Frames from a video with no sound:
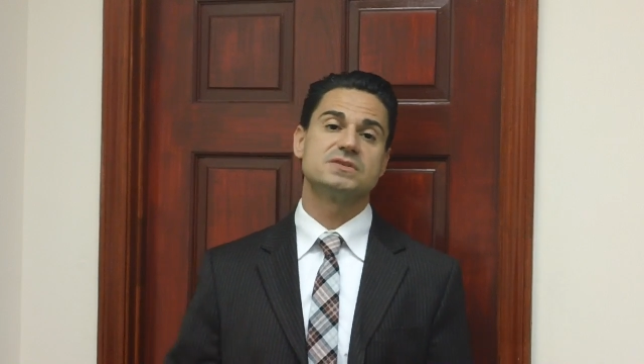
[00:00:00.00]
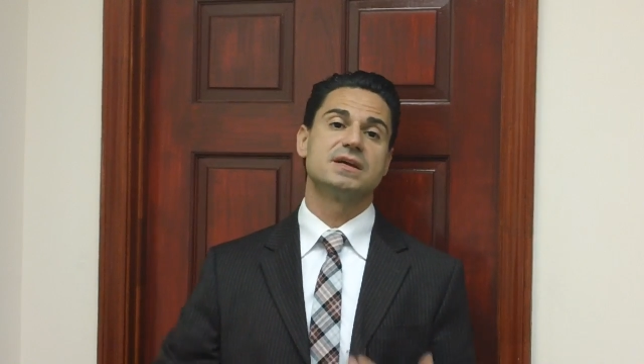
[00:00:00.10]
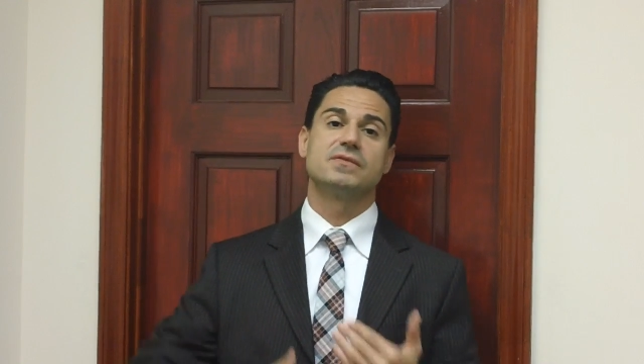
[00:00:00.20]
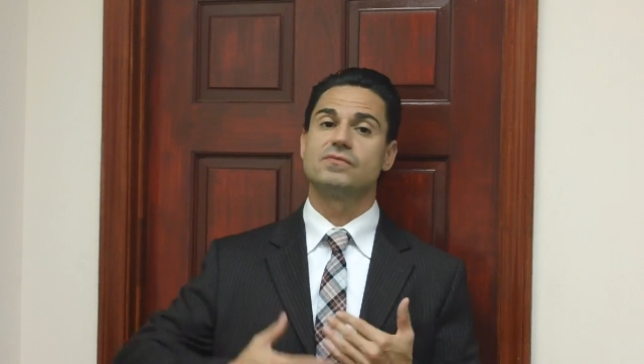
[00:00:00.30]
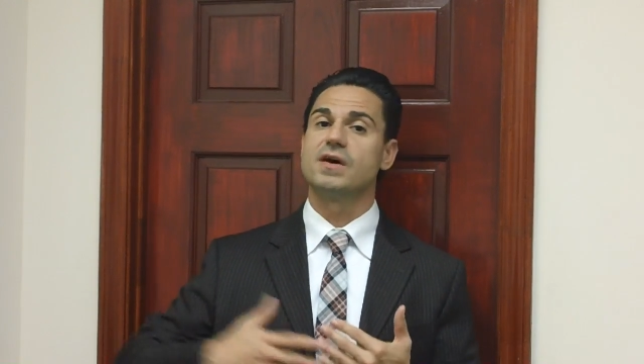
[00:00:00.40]

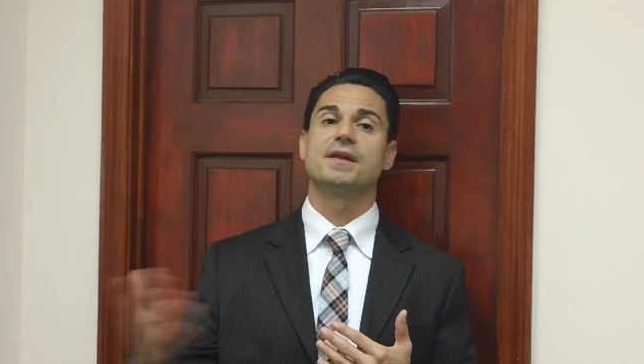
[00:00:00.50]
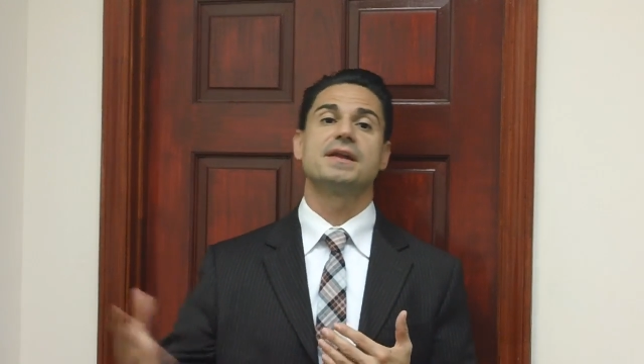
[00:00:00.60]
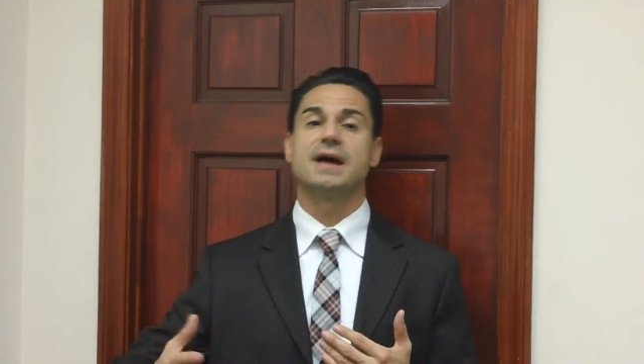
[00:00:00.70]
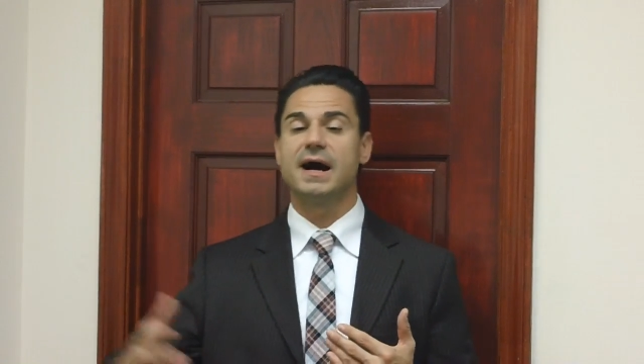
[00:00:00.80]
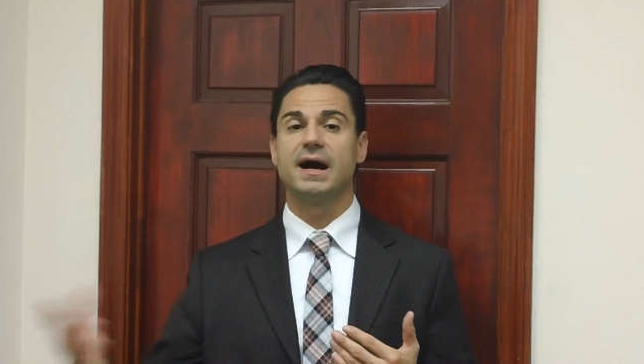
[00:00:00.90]
they run
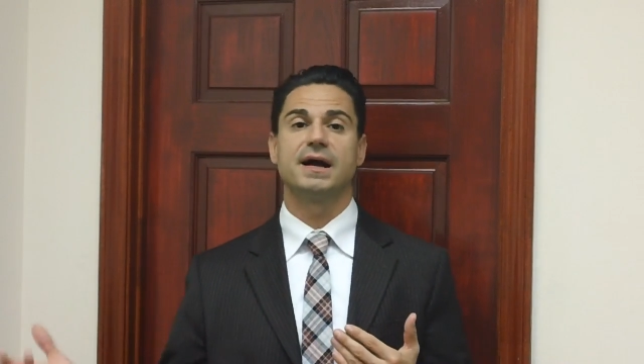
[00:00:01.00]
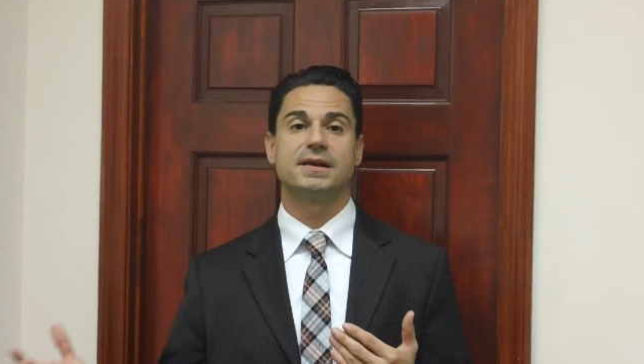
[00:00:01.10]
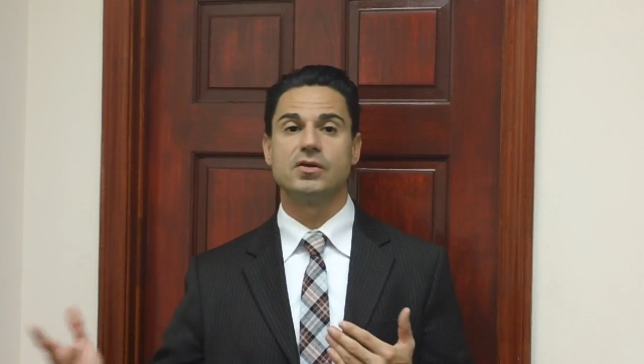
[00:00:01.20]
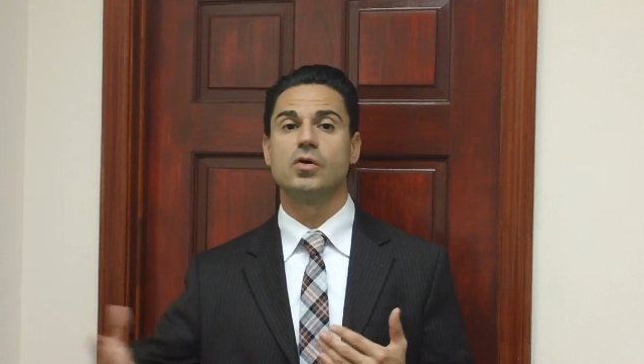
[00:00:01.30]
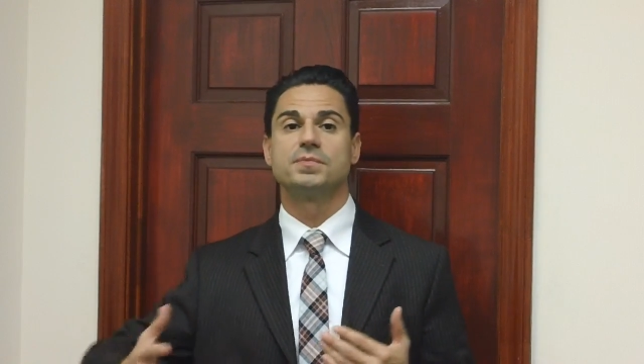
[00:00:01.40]
and hide
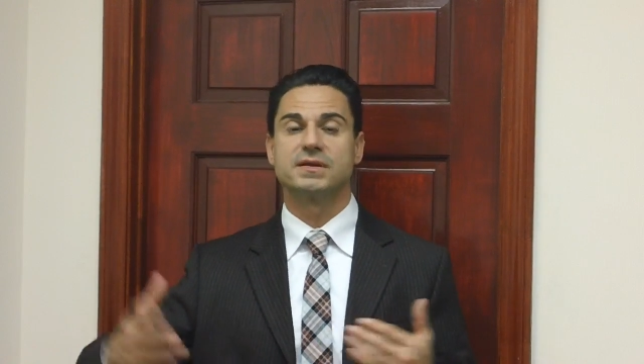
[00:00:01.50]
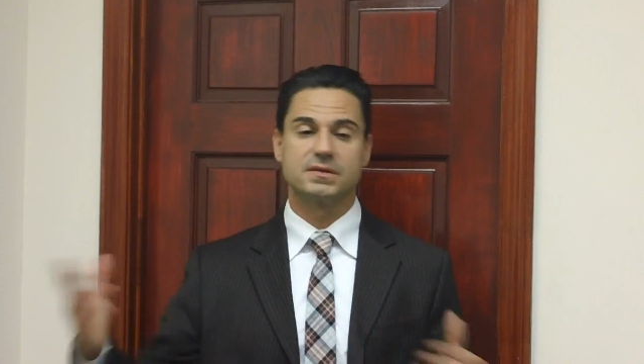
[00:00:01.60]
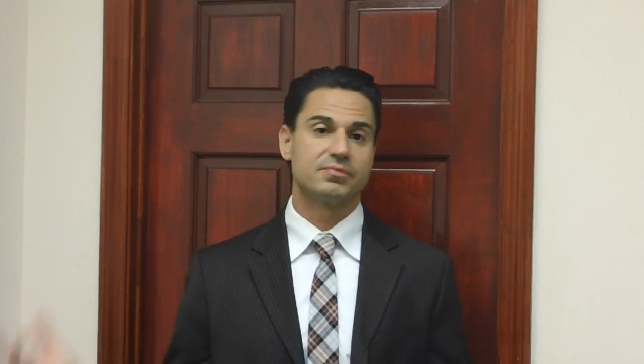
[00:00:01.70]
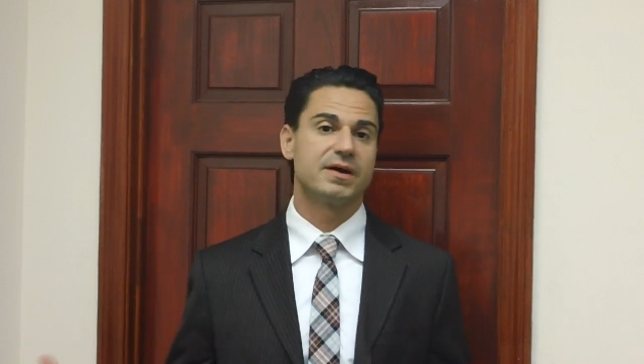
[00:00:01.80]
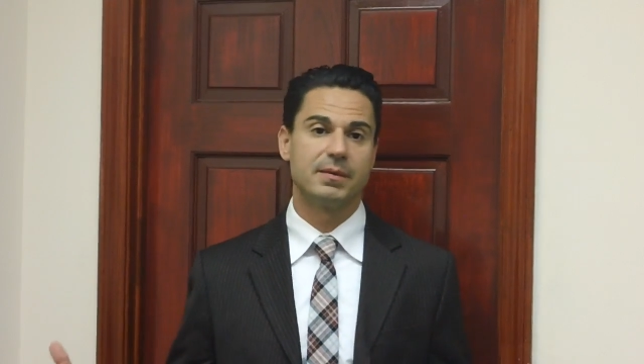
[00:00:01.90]
and hope that
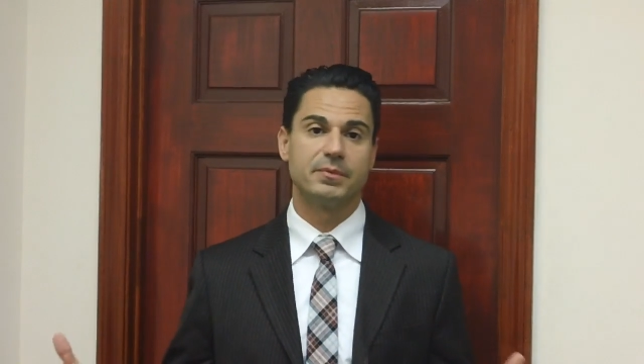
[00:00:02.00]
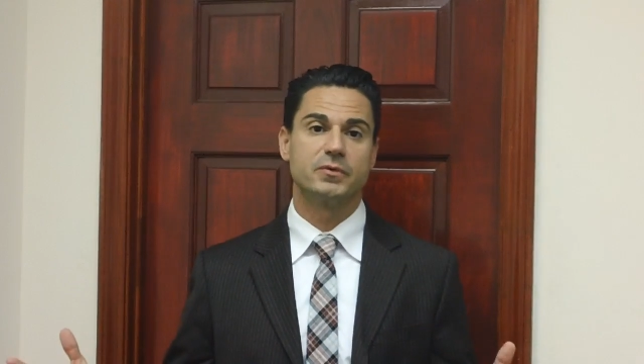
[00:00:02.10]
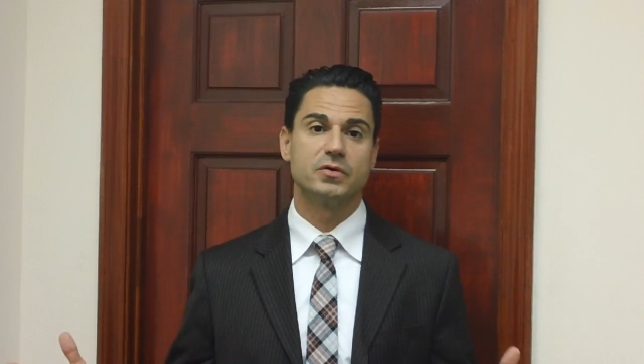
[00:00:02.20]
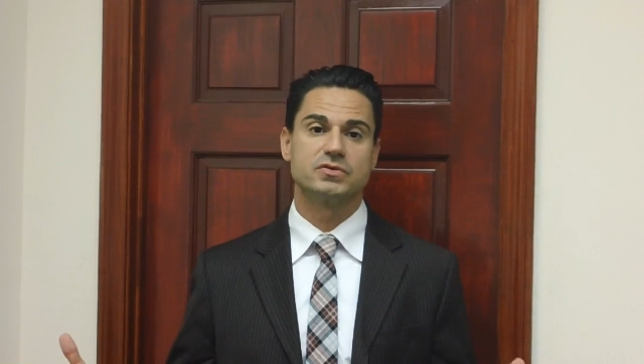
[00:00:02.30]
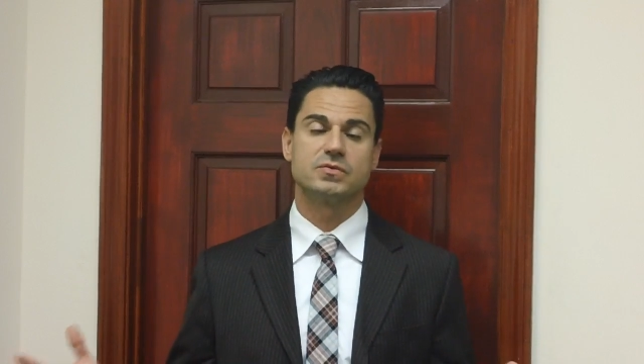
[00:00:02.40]
the problem
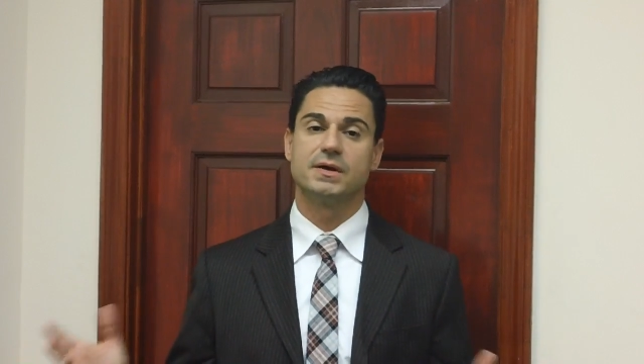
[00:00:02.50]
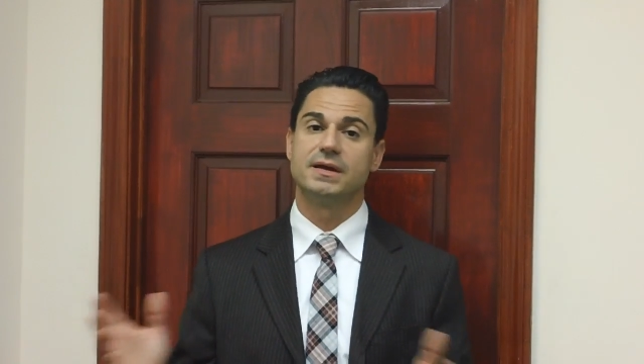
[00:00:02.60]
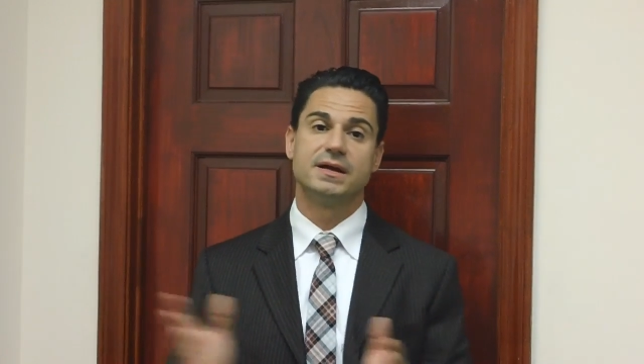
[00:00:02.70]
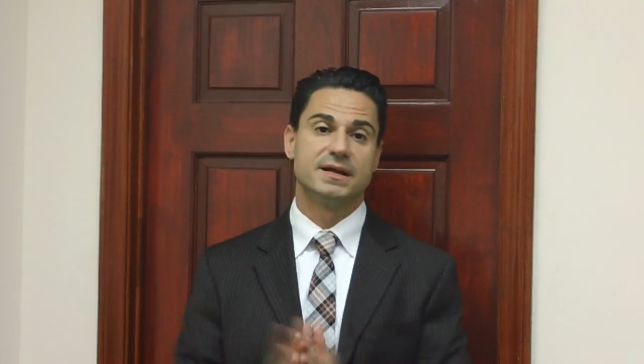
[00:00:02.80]
goes away.